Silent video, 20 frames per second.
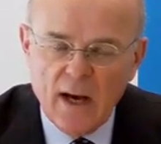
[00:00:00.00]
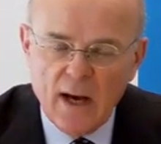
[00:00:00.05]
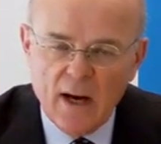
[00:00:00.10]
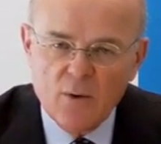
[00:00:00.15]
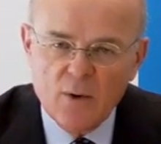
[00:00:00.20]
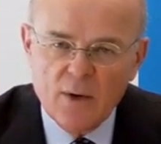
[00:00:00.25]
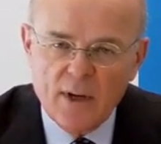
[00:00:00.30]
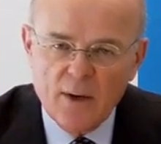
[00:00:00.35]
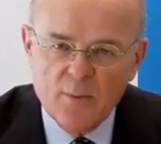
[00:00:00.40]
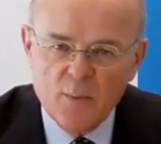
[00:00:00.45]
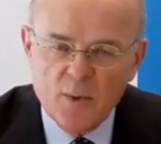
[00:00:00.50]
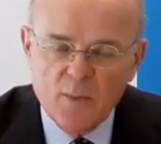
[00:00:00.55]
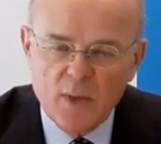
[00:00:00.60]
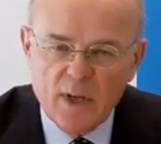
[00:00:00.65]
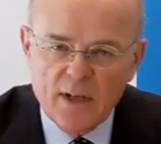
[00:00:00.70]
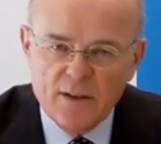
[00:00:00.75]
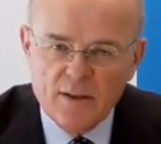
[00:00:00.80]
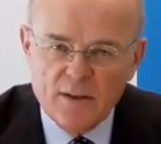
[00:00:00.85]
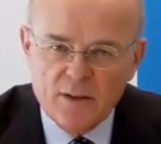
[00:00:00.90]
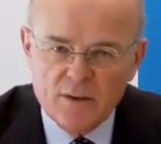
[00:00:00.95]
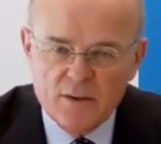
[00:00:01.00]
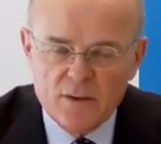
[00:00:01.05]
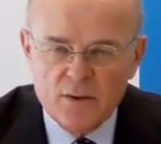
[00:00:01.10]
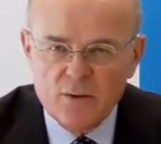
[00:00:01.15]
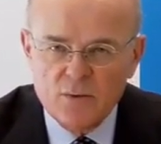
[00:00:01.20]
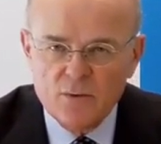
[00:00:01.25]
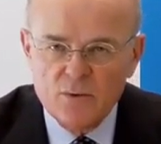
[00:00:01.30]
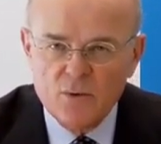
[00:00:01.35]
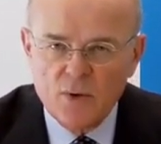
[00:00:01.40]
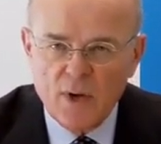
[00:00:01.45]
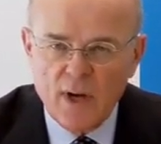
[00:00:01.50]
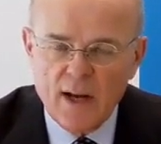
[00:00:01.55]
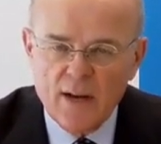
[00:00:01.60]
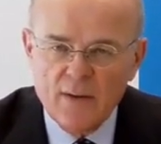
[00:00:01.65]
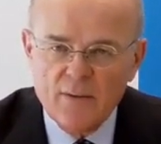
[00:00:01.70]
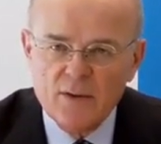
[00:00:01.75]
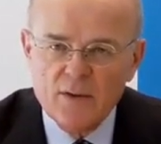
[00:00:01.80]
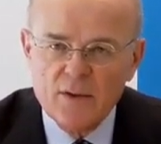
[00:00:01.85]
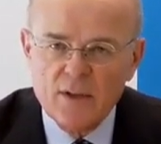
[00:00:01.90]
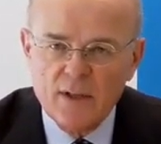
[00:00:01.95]
our capabilities to
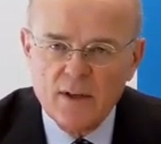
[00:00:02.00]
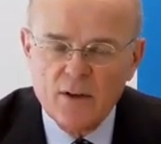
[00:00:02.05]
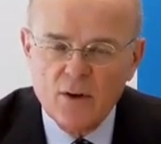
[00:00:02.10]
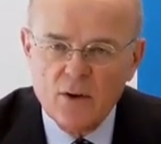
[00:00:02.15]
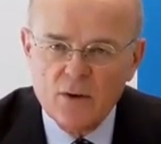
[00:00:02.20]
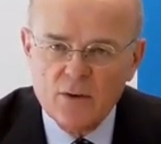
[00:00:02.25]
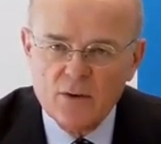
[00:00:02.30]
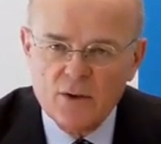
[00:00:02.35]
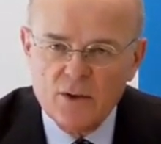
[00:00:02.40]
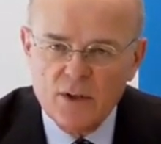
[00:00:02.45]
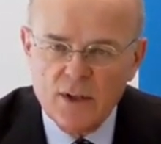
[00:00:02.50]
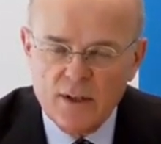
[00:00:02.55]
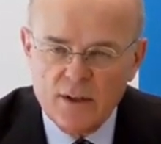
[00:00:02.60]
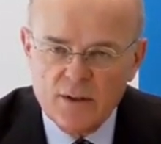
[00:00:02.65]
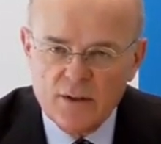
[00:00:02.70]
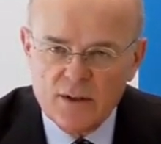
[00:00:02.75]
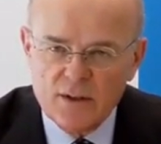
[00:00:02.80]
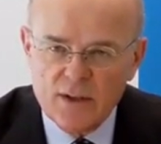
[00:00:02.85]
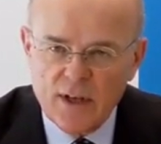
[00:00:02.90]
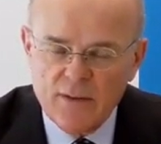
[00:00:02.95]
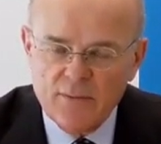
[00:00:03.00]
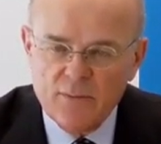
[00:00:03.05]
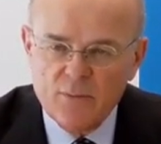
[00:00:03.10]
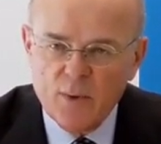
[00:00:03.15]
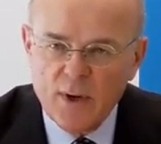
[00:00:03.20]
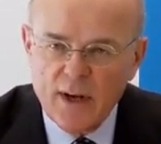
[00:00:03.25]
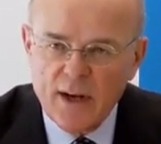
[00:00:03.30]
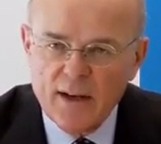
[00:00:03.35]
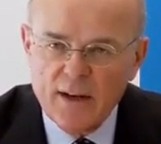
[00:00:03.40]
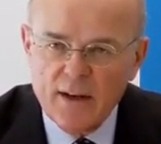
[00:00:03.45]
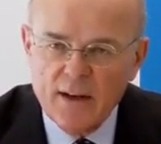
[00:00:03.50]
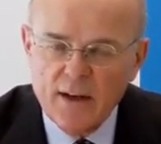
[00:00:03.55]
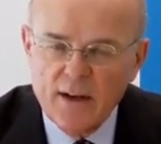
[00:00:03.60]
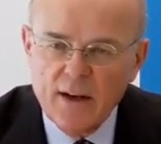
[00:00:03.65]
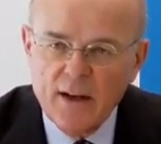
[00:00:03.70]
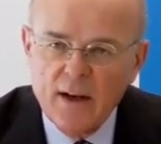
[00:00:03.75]
drive technology in a safe way.